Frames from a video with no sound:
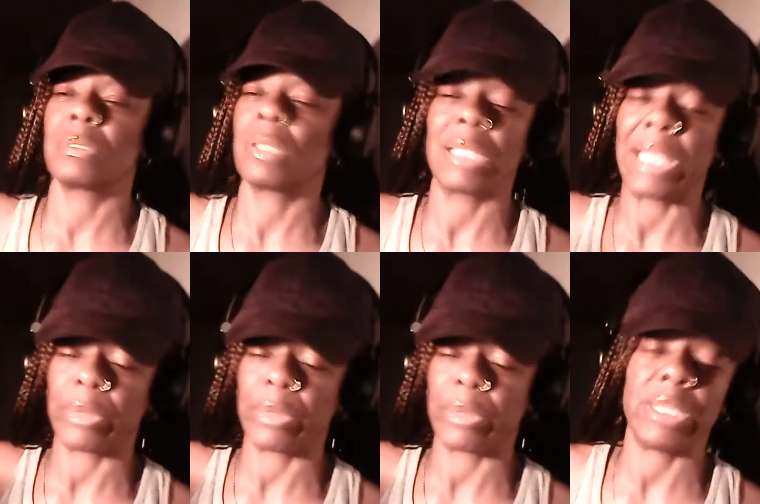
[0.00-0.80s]

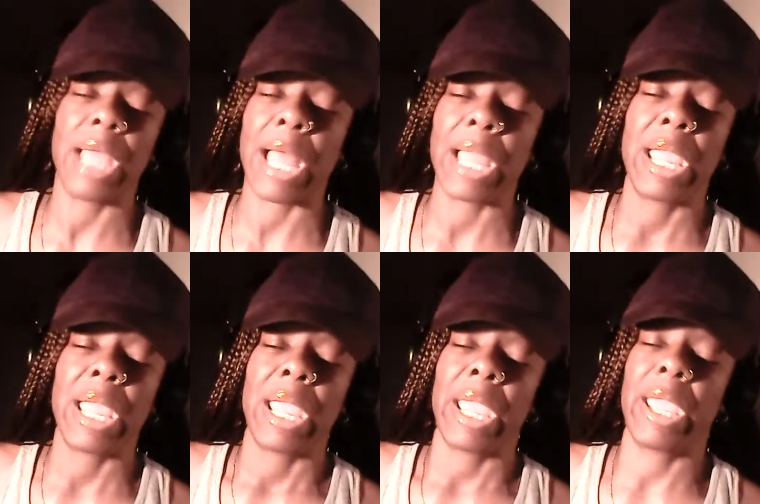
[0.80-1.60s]
little, knee high,
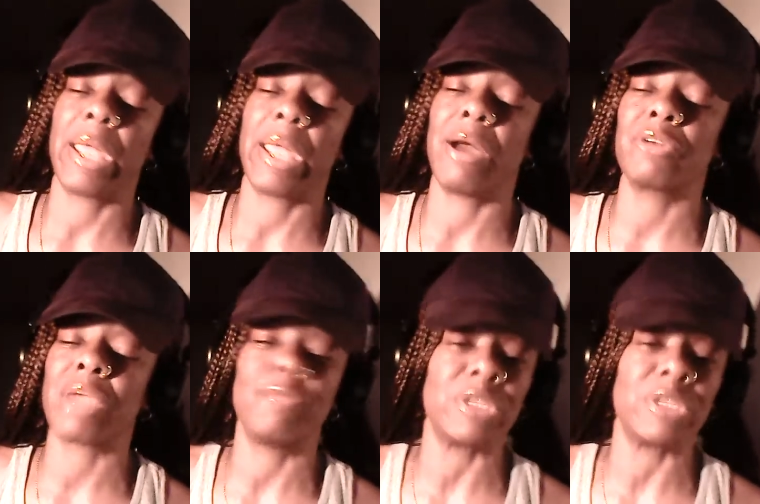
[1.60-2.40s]
and
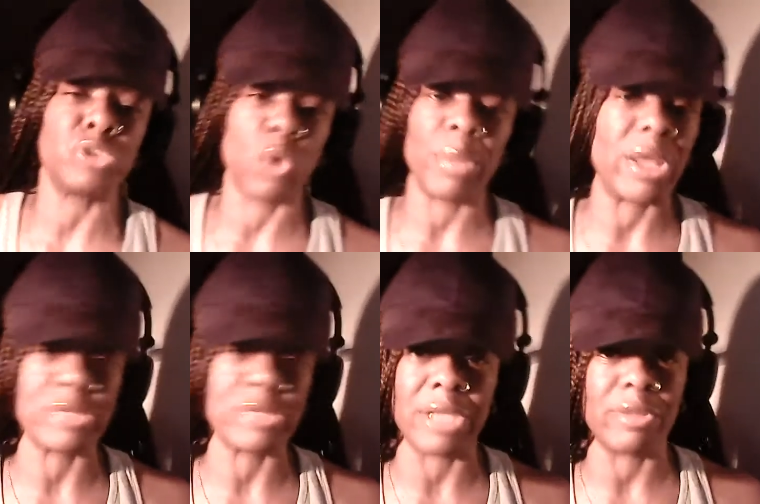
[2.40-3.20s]
trying to fix
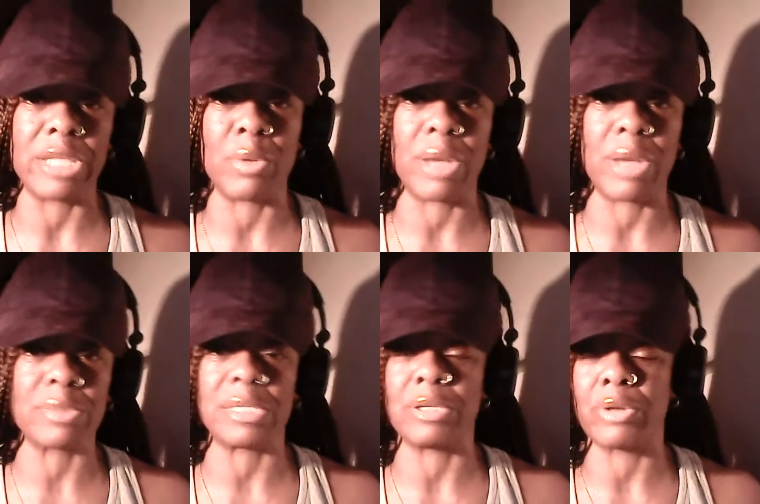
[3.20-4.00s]
doorbells and everything when I was
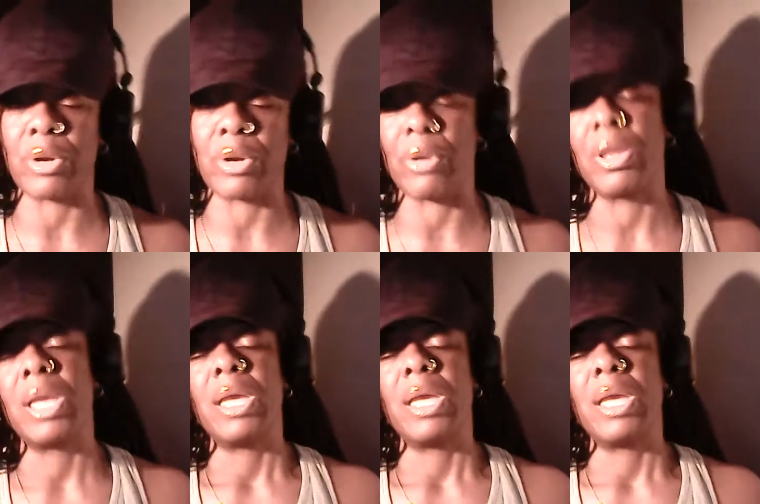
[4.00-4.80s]
a little girl.
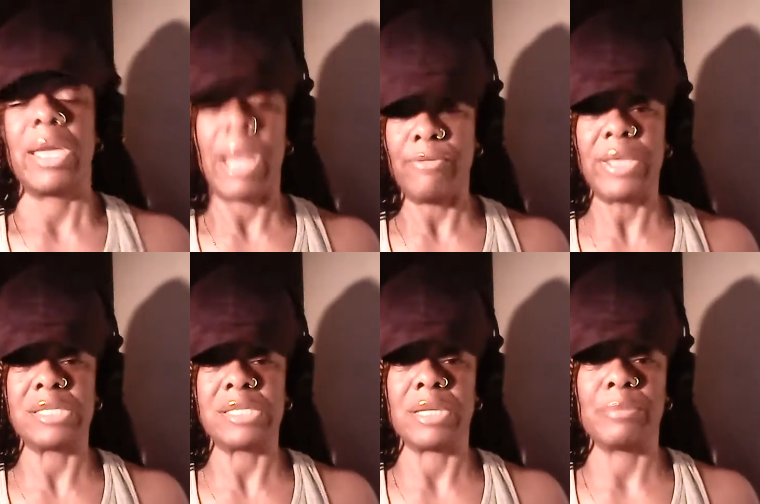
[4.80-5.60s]
And I
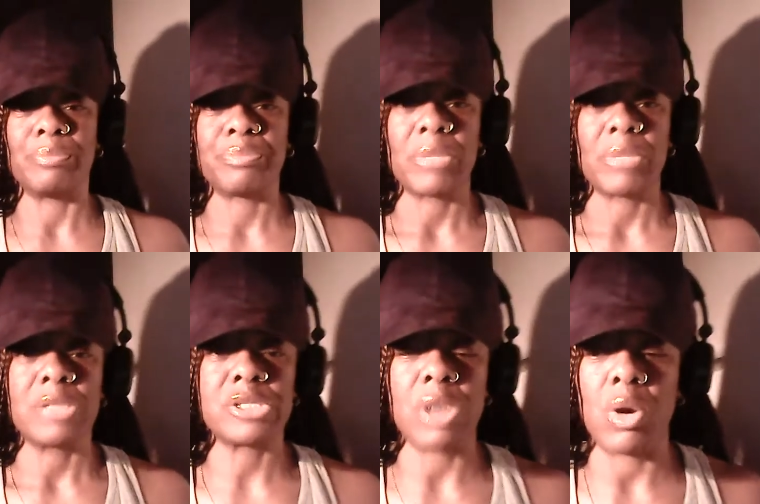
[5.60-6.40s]
fixed it.
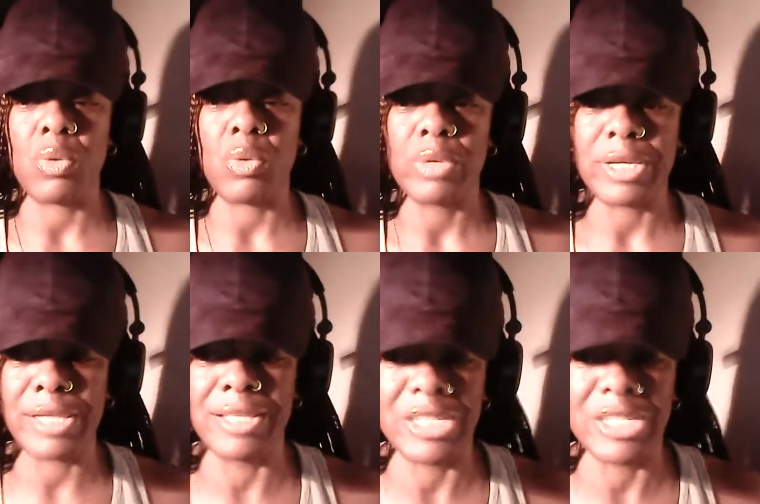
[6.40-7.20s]
So
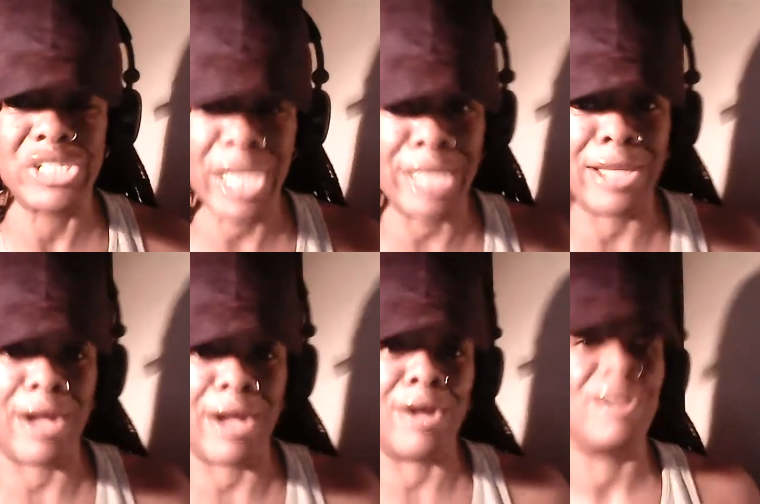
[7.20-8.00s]
legit,
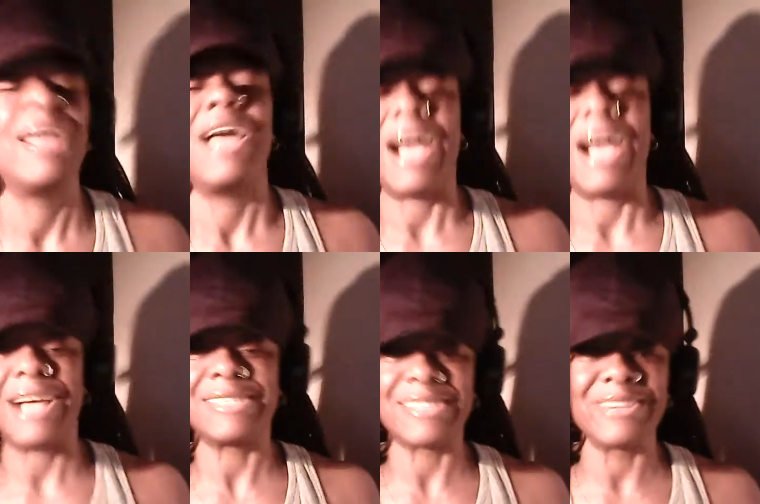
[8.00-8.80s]
y'all,
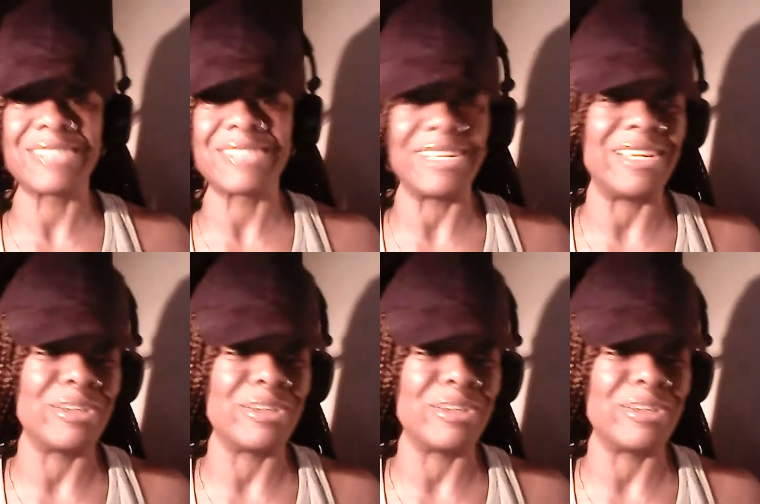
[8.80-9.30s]
I seriously,